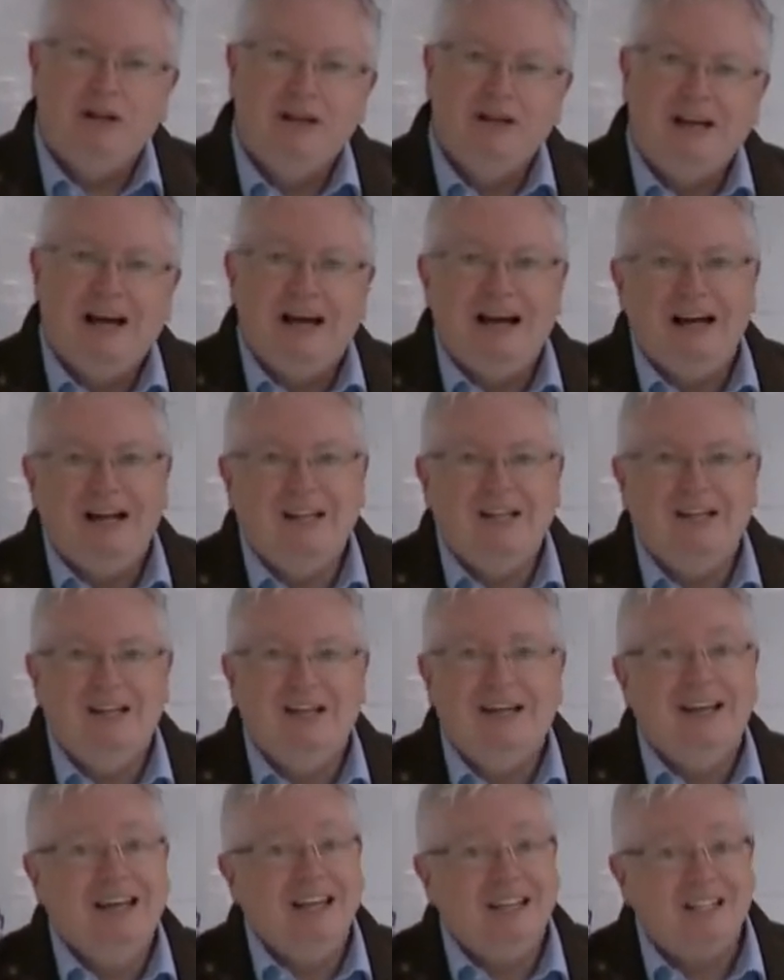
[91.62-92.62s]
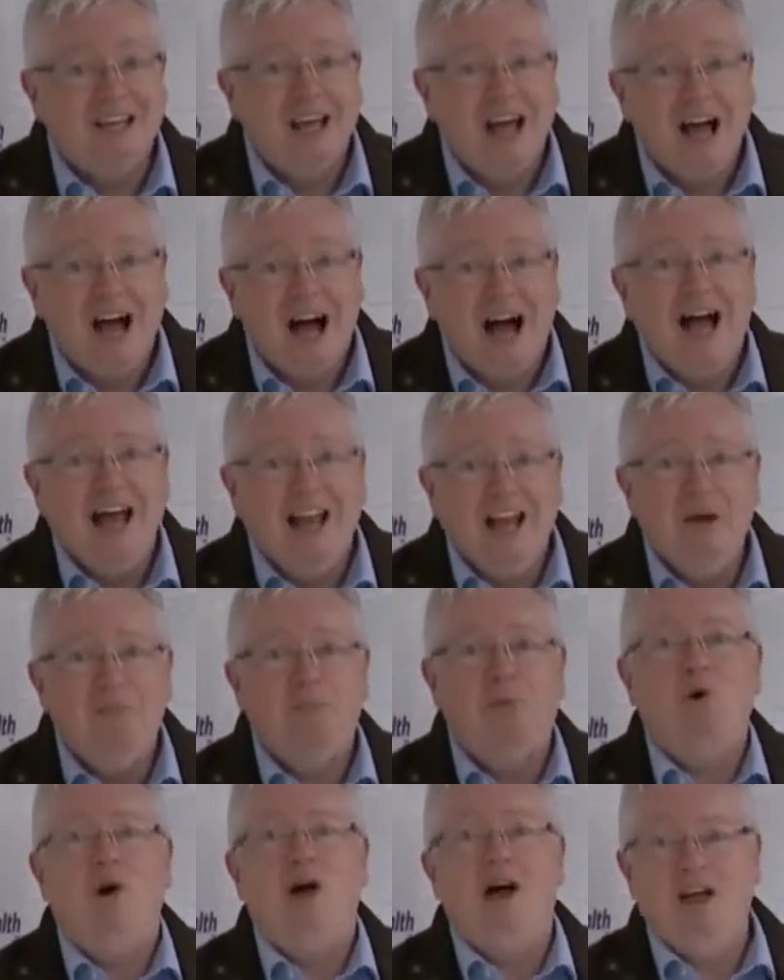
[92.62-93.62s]
and it's highly
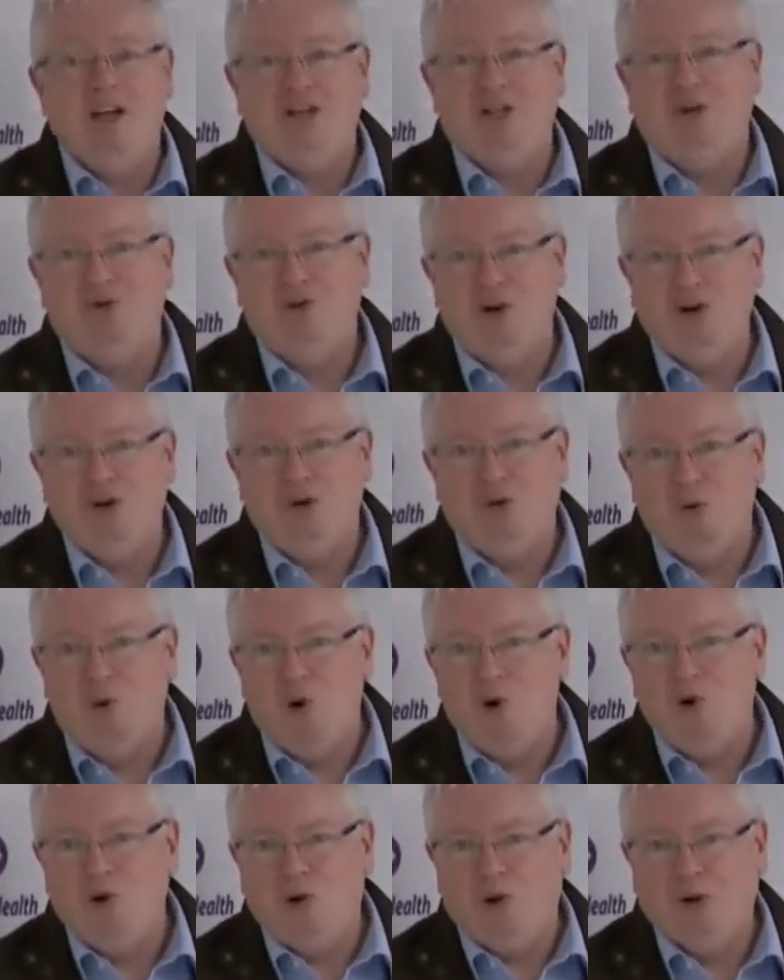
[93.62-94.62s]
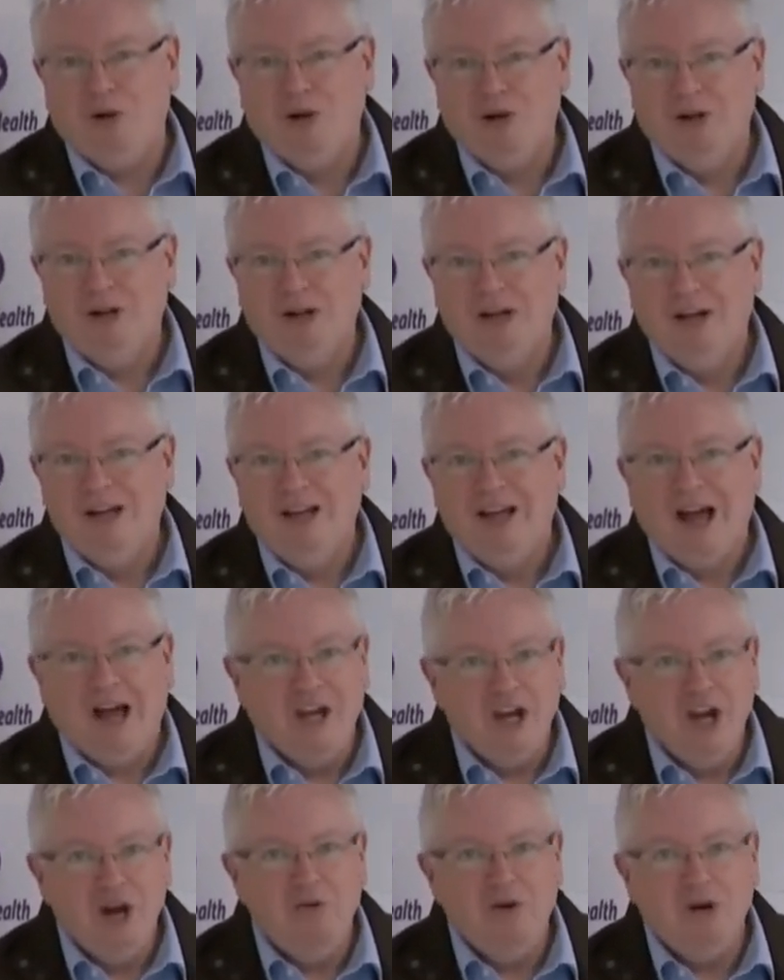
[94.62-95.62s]
prized around the world. A
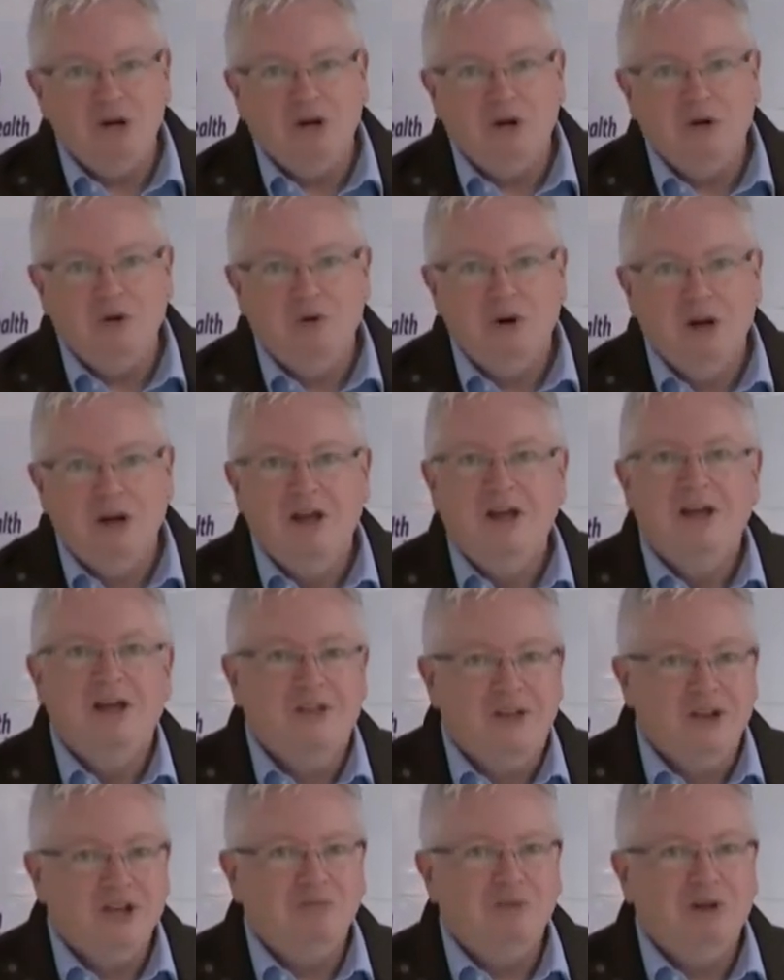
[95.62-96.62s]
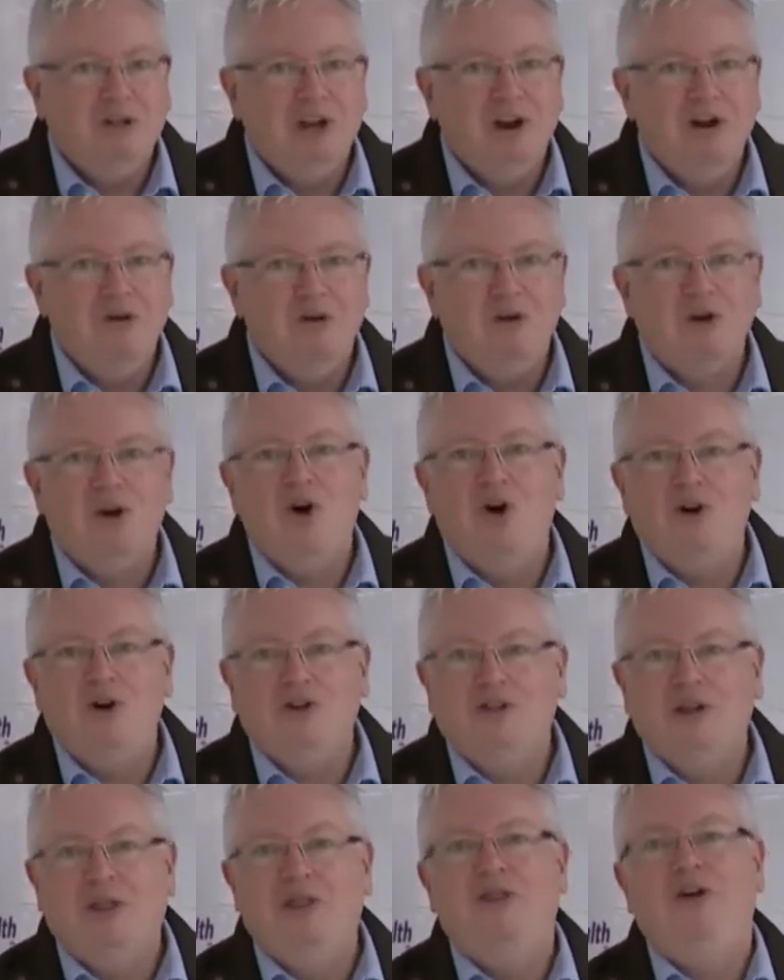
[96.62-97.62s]
year ago, this material cost
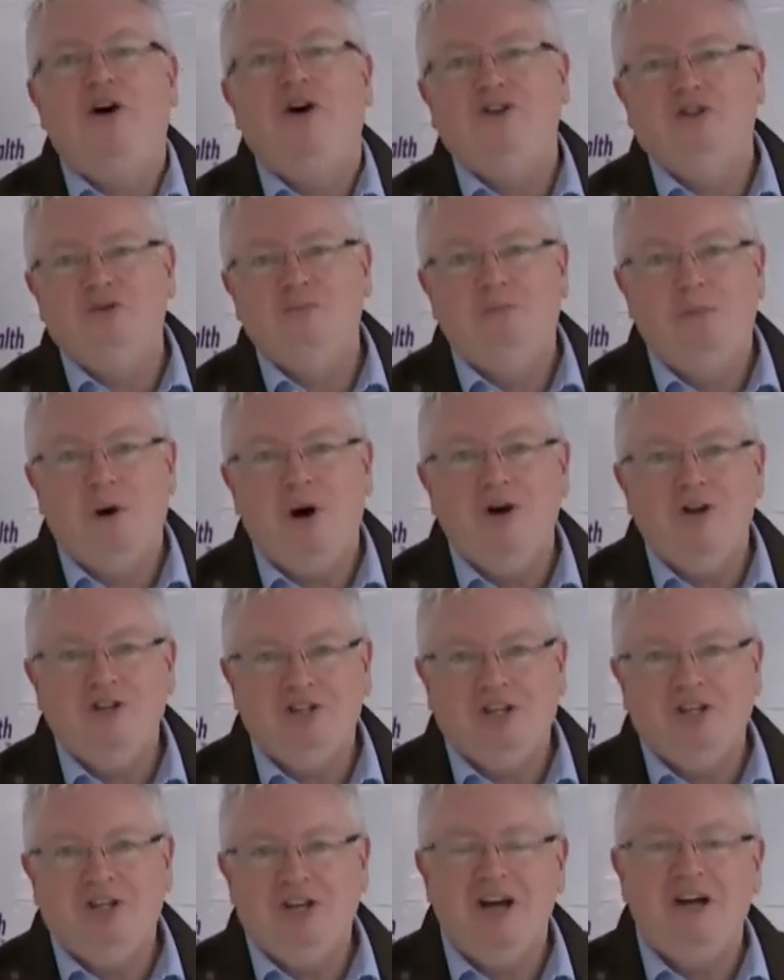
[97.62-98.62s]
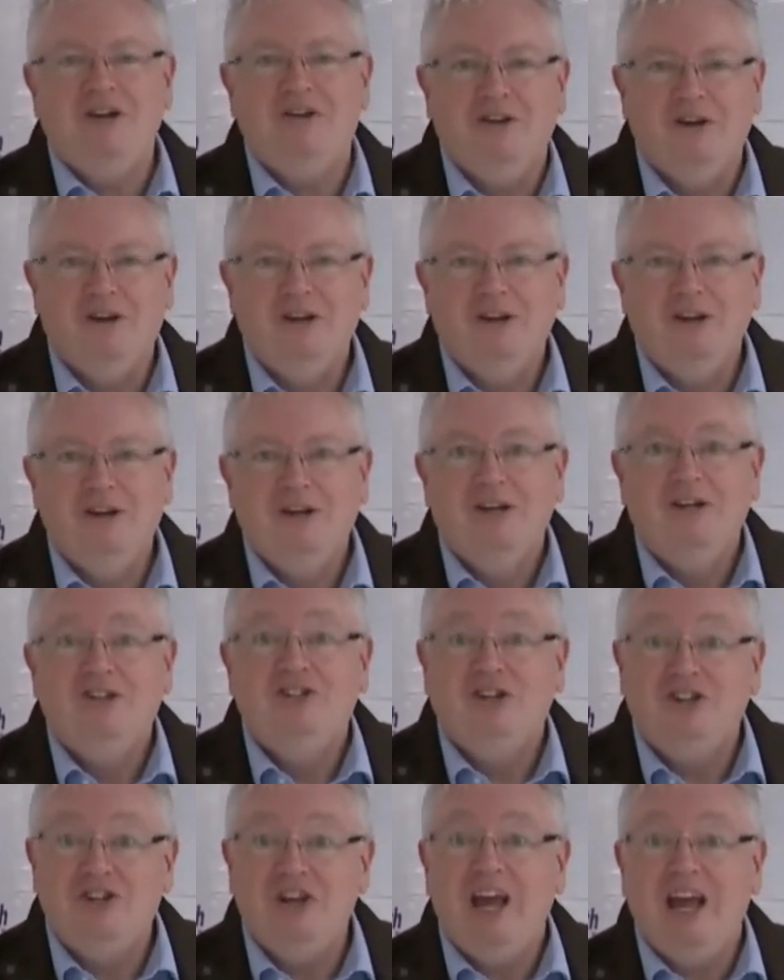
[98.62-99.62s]
£1,000 a ton.
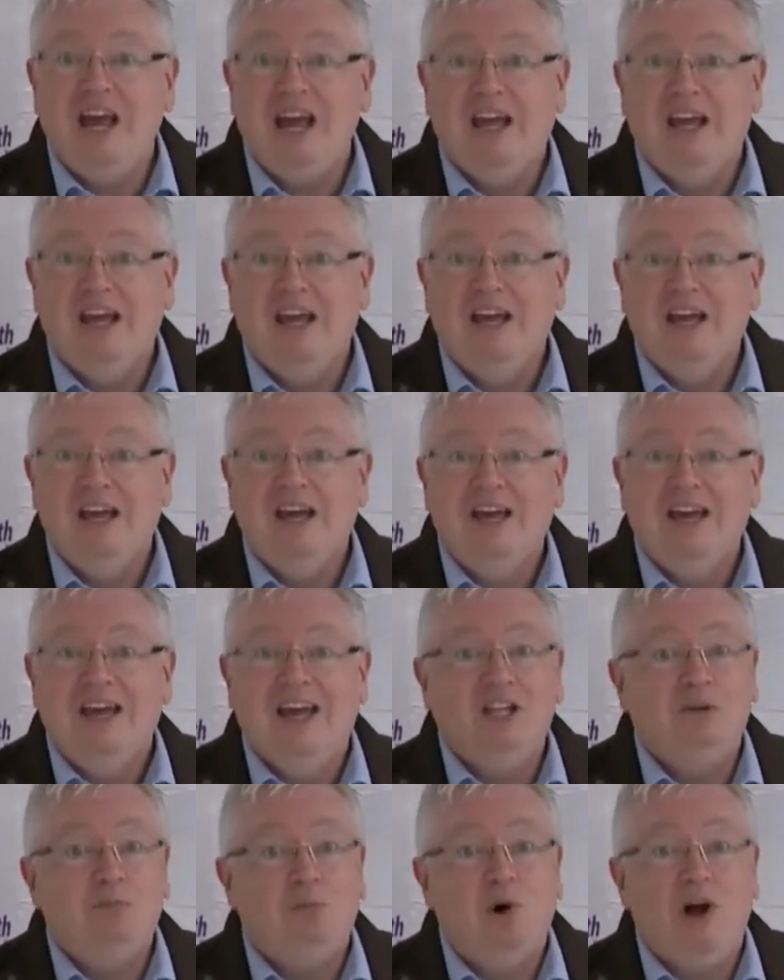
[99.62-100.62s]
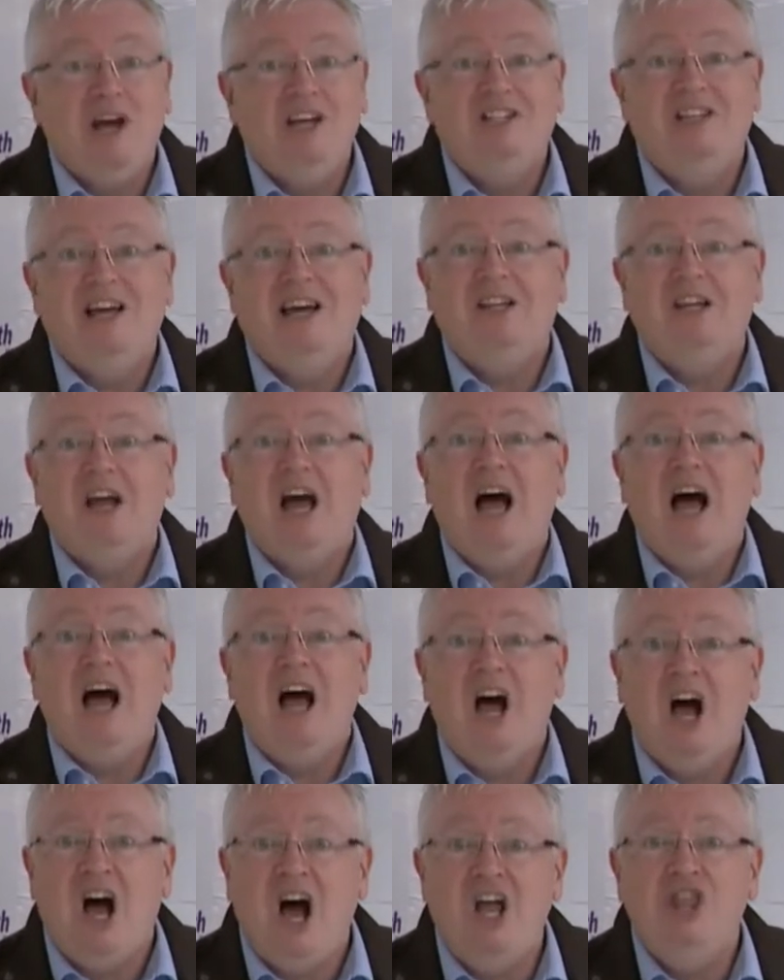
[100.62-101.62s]
Today, it's priced at
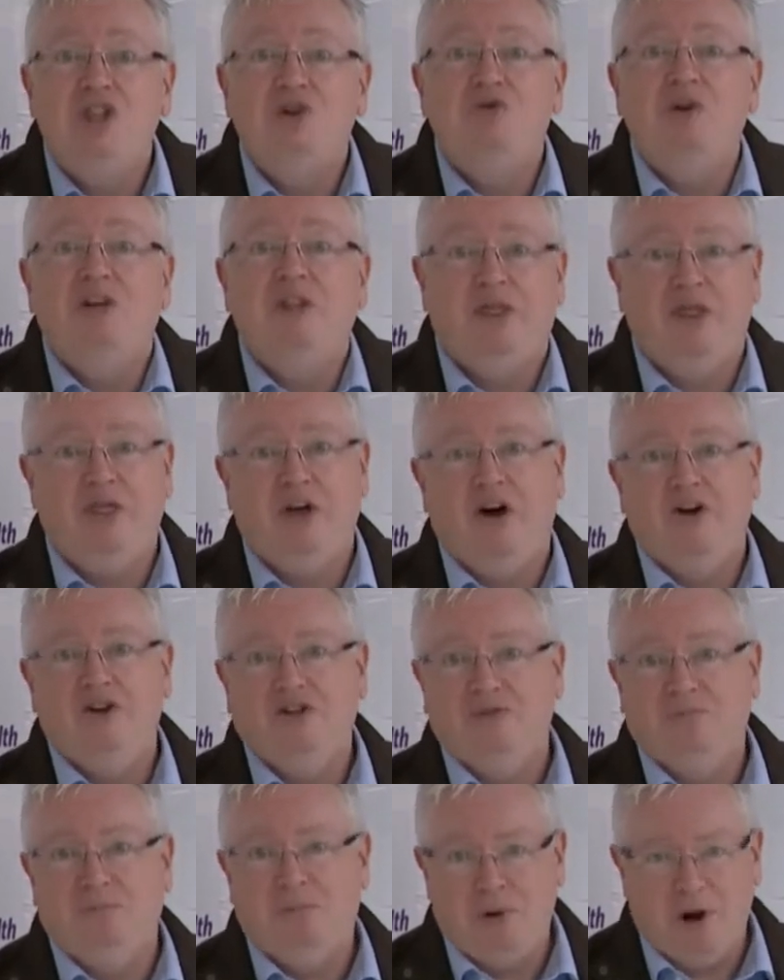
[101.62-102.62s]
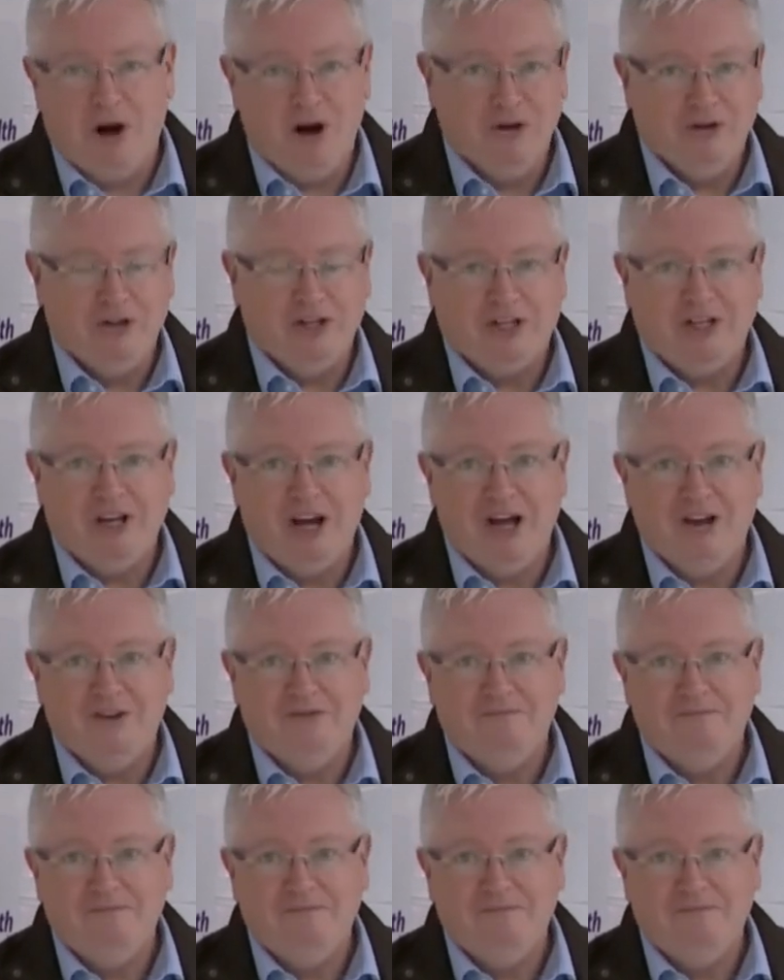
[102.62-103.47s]
£100,000 a ton.